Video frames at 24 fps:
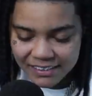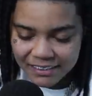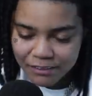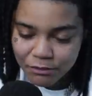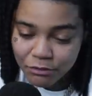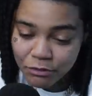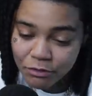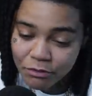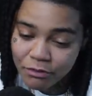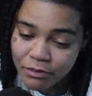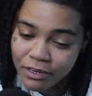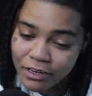That's
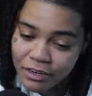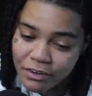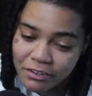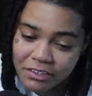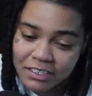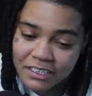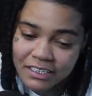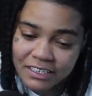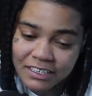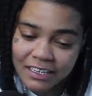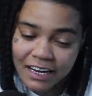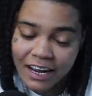real. real.
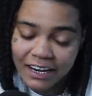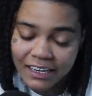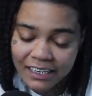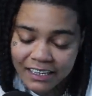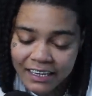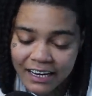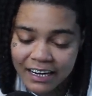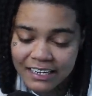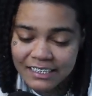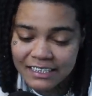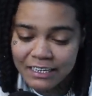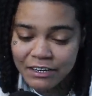These a lot of
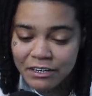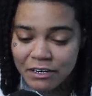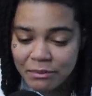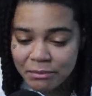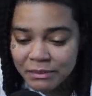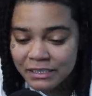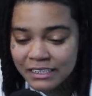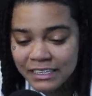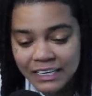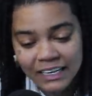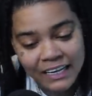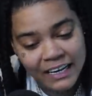cats out here be
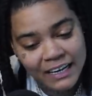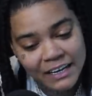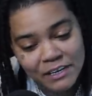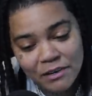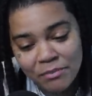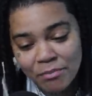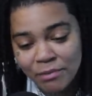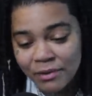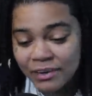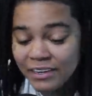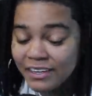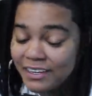saying they're
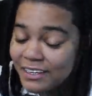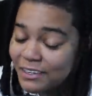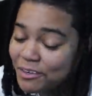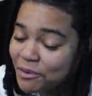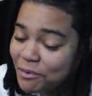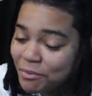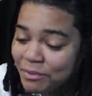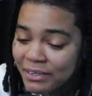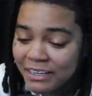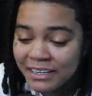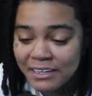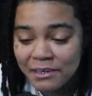independent.
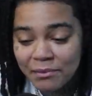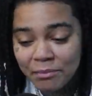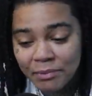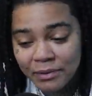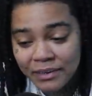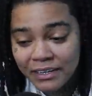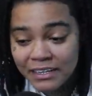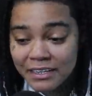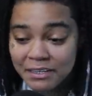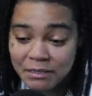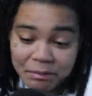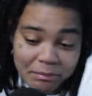Don't be independent.